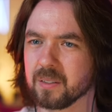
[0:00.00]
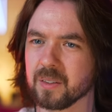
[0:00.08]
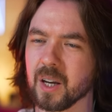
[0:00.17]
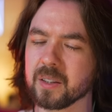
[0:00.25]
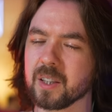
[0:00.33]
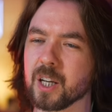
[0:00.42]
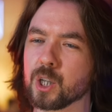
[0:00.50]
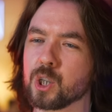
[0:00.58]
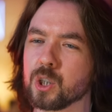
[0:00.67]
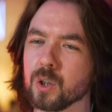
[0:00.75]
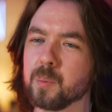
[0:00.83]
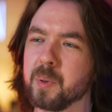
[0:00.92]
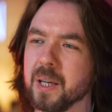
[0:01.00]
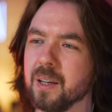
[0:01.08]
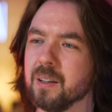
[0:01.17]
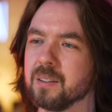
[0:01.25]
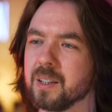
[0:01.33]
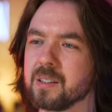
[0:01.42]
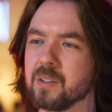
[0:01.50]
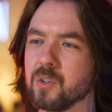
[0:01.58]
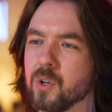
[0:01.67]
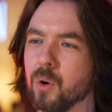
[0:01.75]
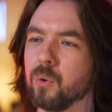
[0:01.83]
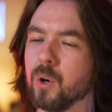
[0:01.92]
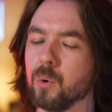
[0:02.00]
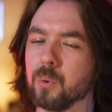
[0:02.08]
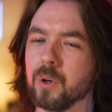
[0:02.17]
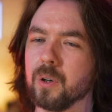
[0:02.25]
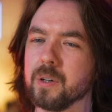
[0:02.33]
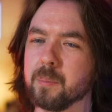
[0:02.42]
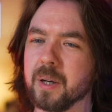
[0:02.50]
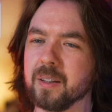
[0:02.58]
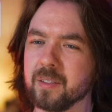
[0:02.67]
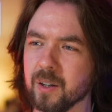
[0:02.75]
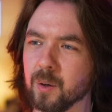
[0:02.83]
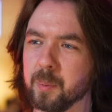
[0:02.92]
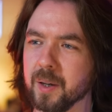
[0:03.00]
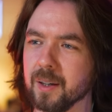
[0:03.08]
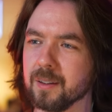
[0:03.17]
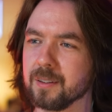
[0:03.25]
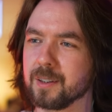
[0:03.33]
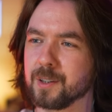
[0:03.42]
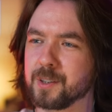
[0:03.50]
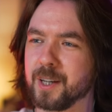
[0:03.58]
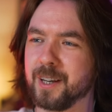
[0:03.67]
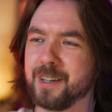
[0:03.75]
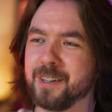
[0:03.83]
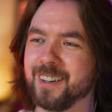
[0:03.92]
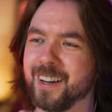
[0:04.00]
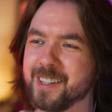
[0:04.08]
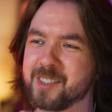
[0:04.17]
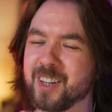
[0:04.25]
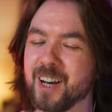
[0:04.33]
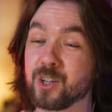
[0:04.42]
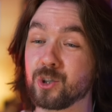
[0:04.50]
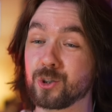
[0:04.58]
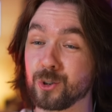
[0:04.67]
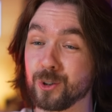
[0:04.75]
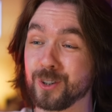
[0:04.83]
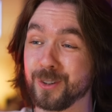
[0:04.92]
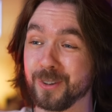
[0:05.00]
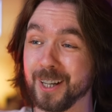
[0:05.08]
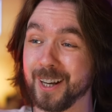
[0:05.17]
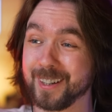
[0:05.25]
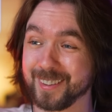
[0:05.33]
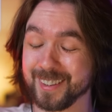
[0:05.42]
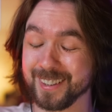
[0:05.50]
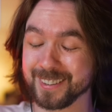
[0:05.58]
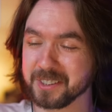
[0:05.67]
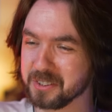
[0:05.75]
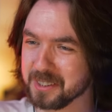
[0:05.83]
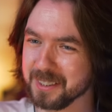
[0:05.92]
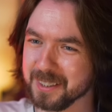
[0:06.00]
not that I should be, that's a no-no word in my therapy, because I say I should do a lot of things,